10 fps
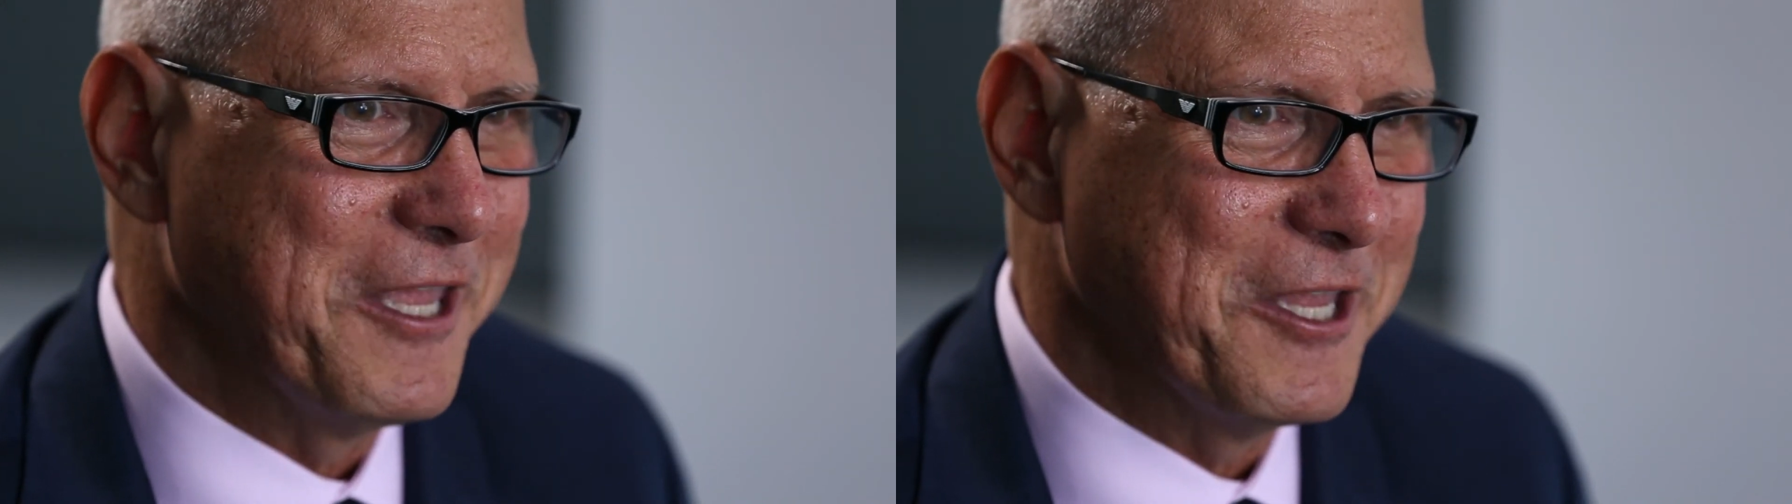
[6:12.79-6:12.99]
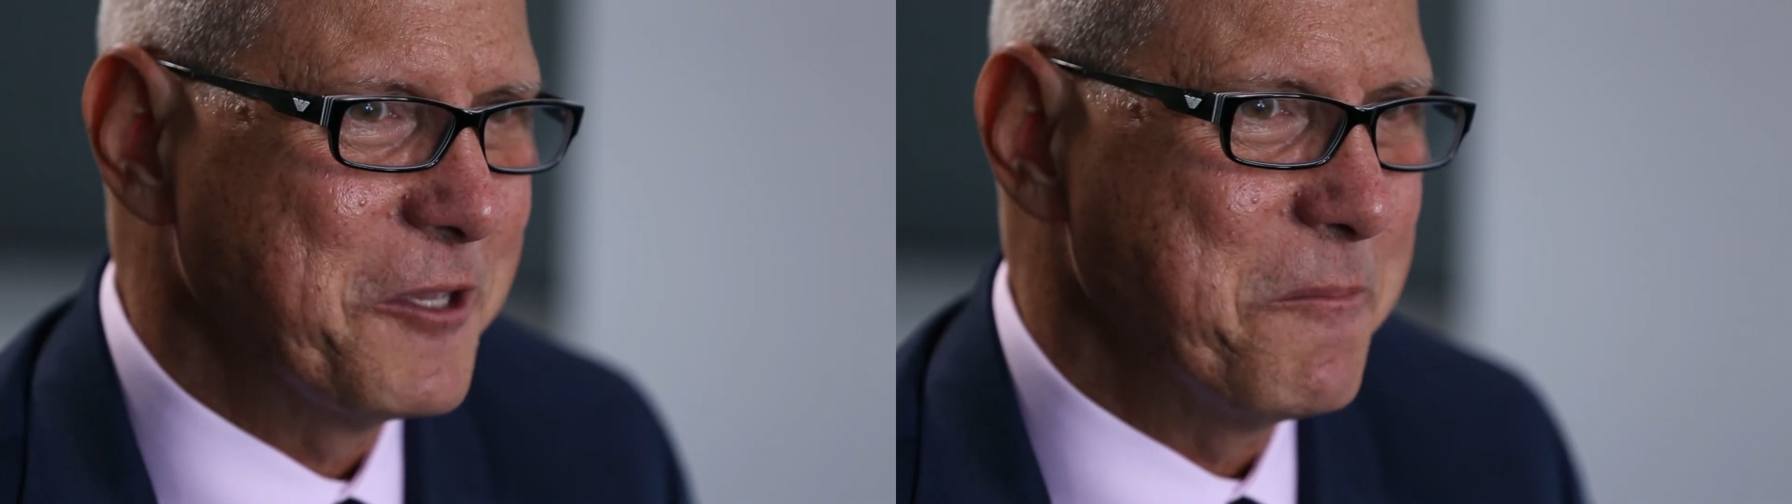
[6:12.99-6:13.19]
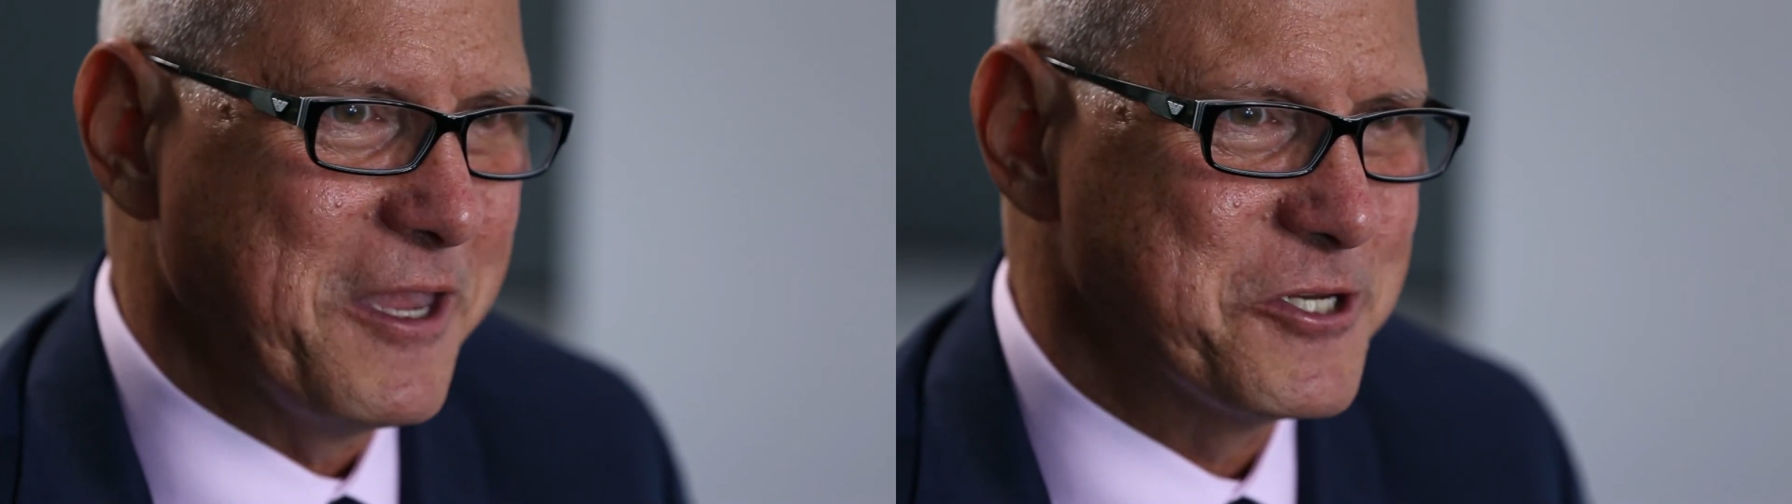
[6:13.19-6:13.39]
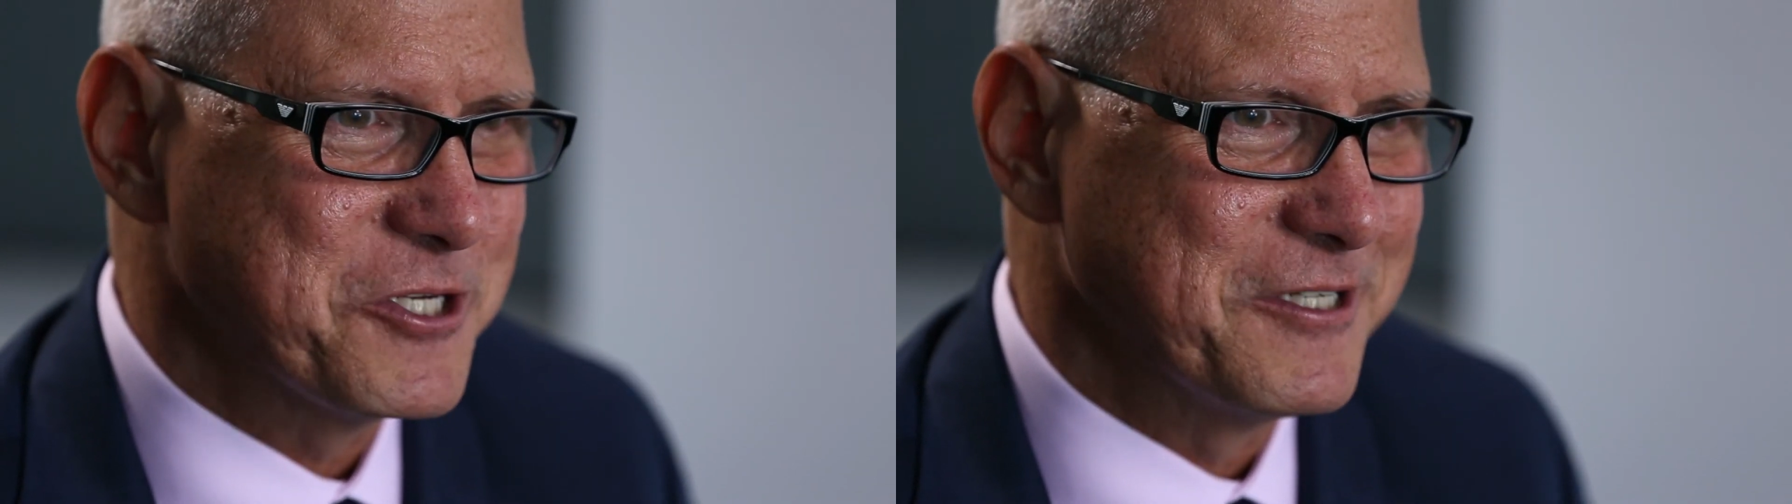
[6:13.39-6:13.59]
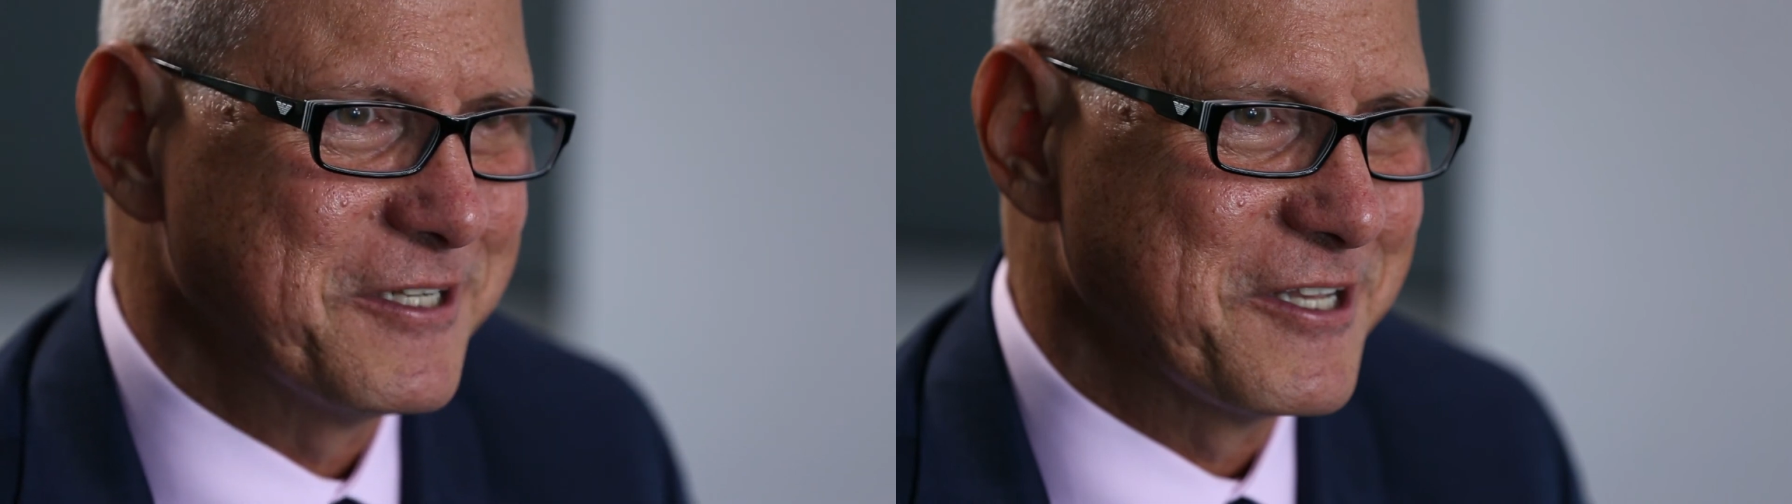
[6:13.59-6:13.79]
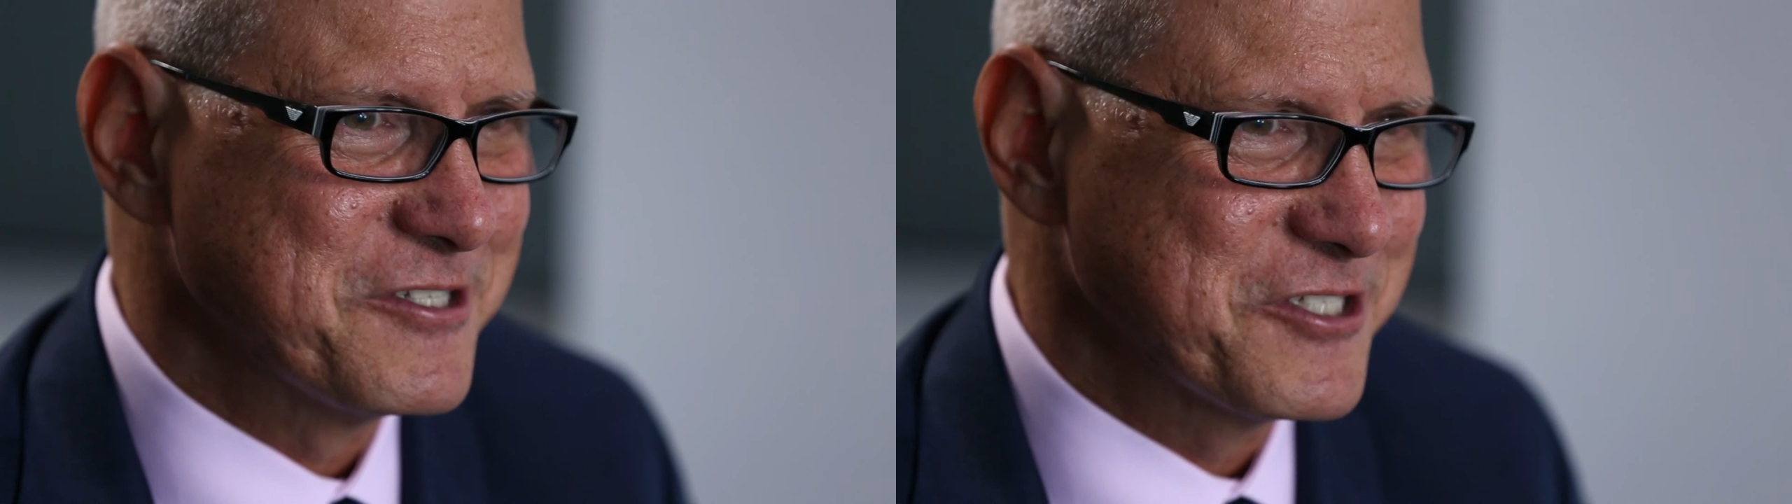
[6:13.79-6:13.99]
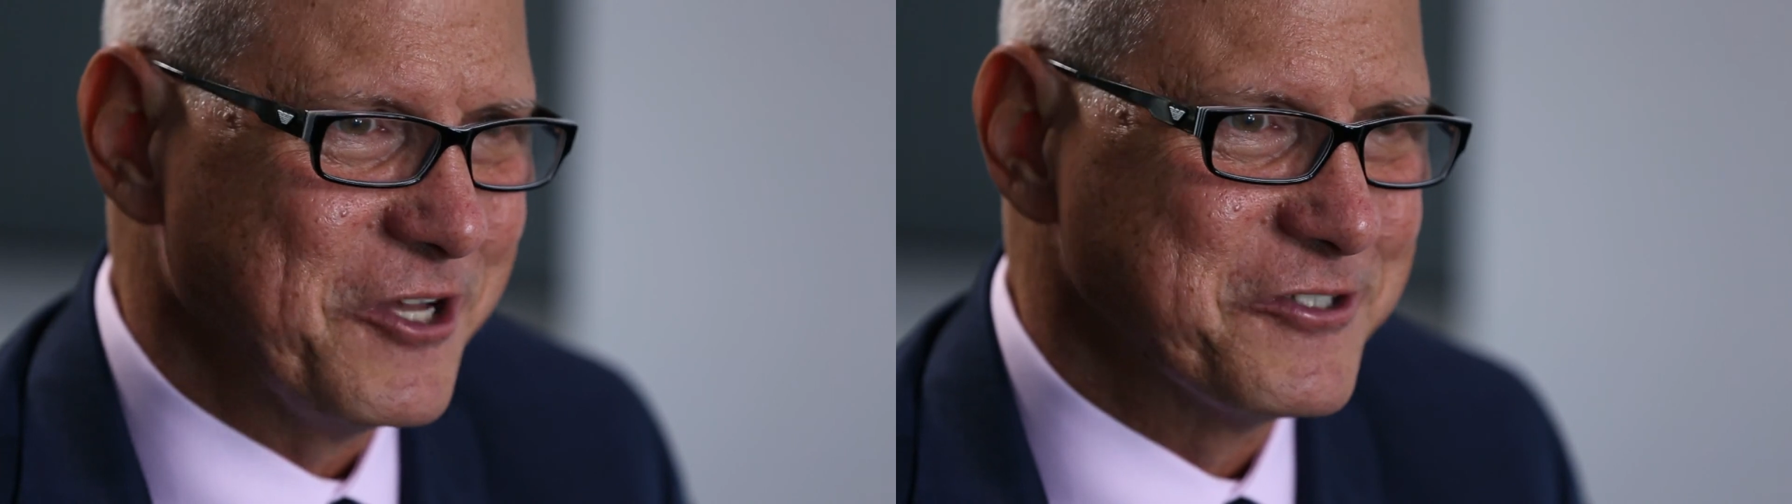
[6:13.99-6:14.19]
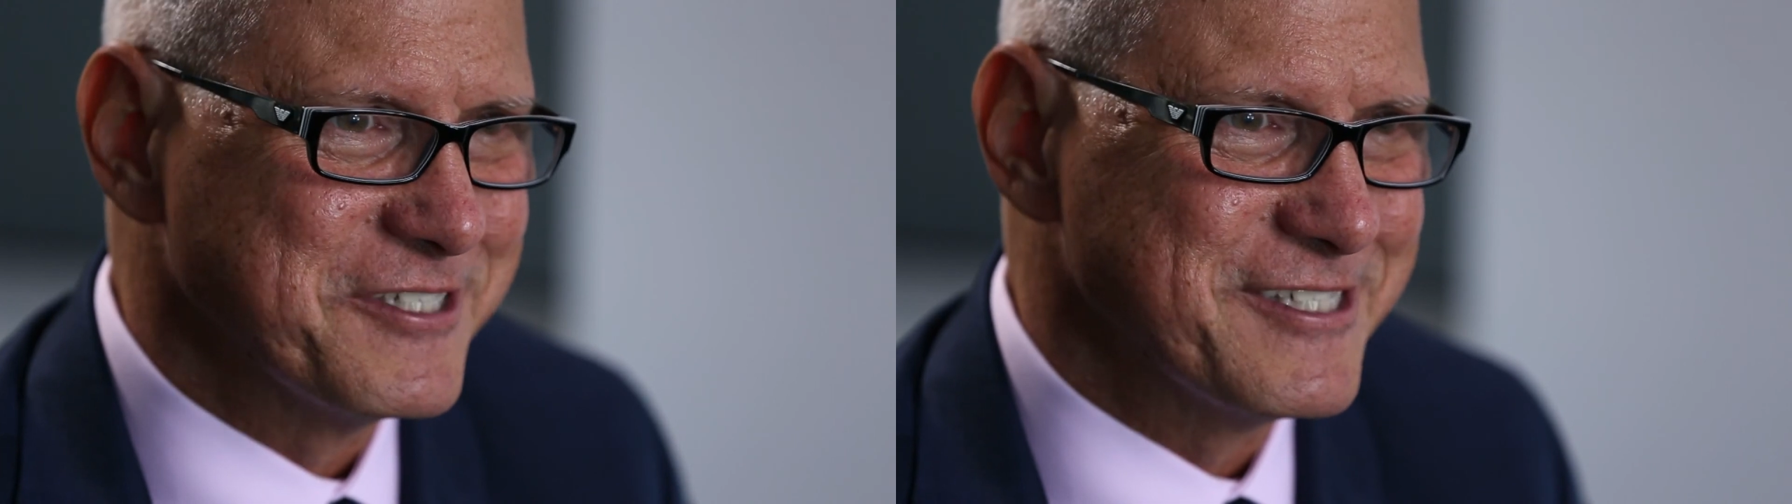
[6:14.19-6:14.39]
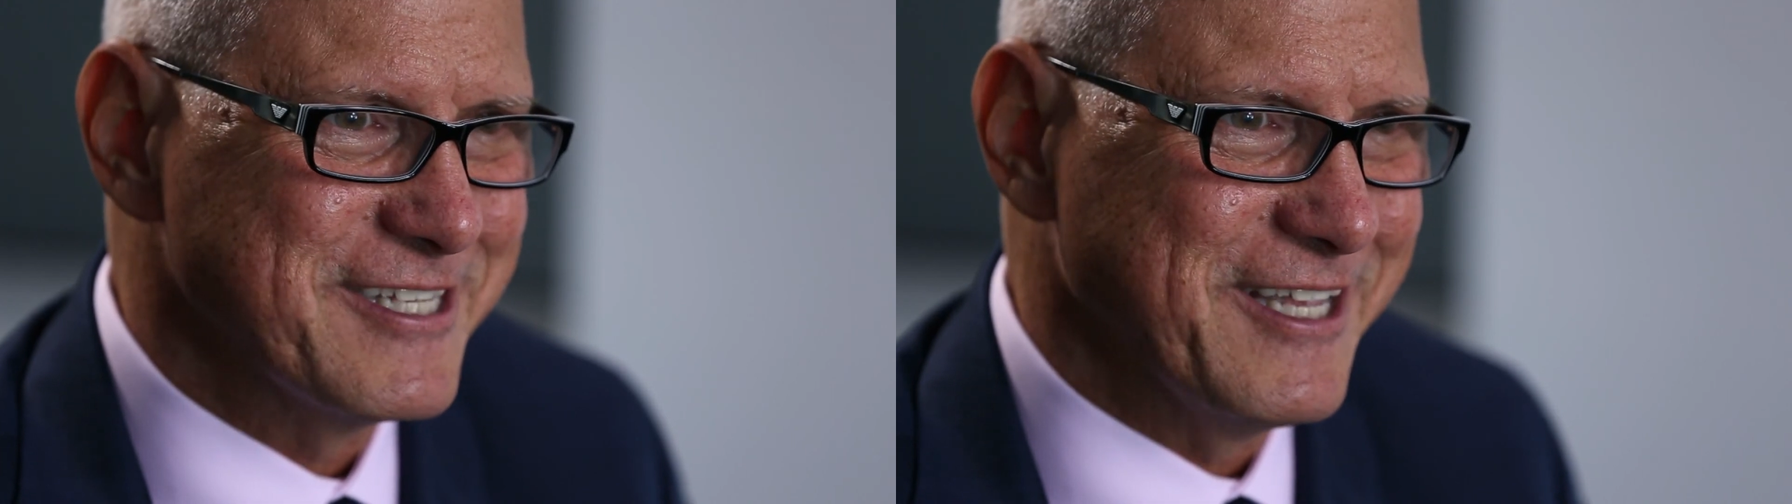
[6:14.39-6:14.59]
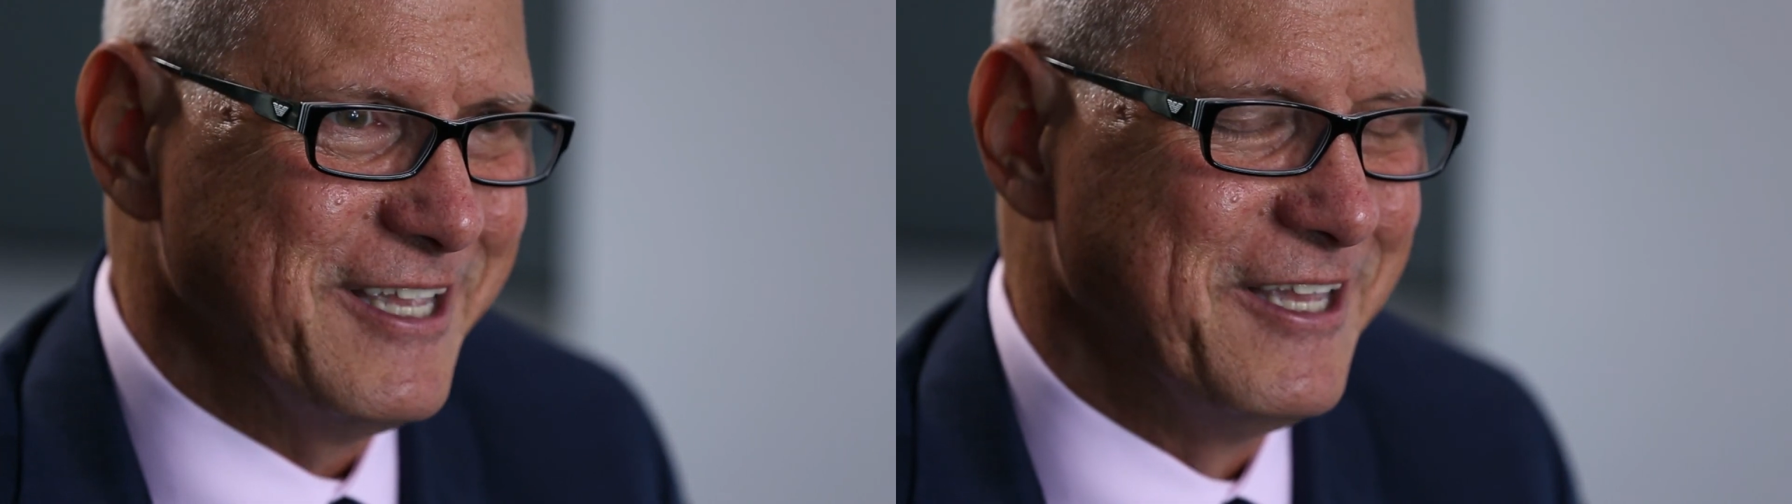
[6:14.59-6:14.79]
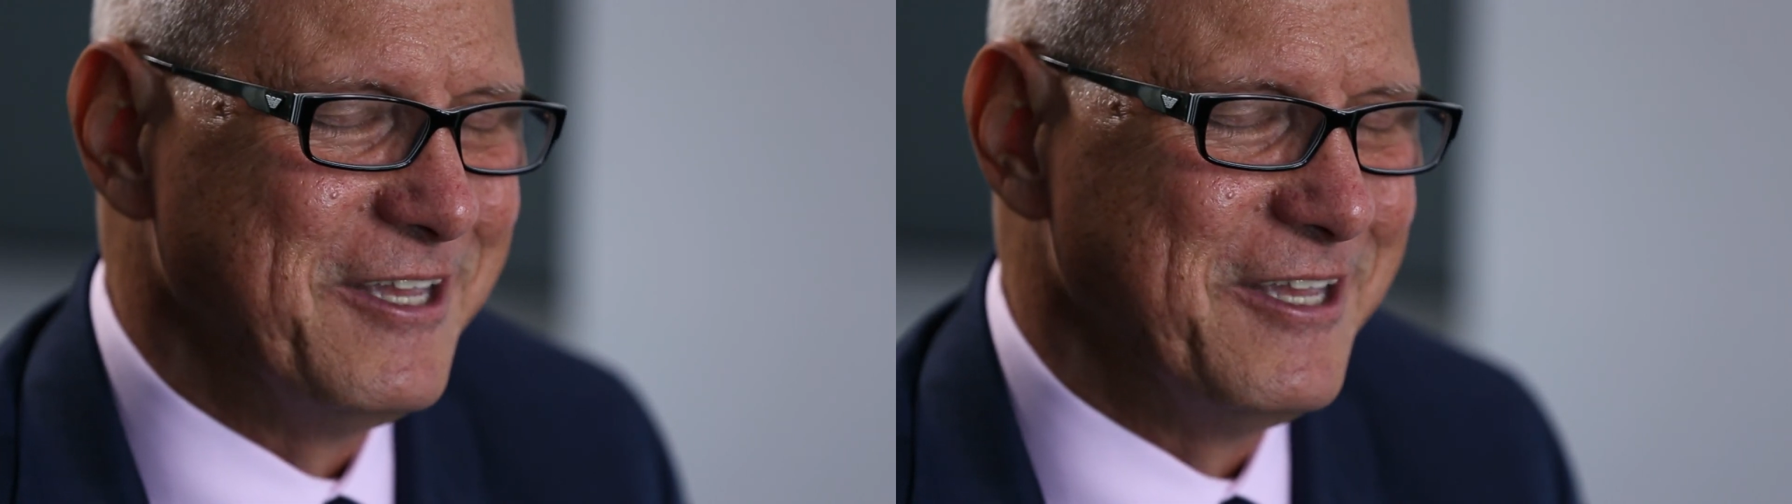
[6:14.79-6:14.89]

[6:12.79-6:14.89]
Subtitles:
incubation consultancy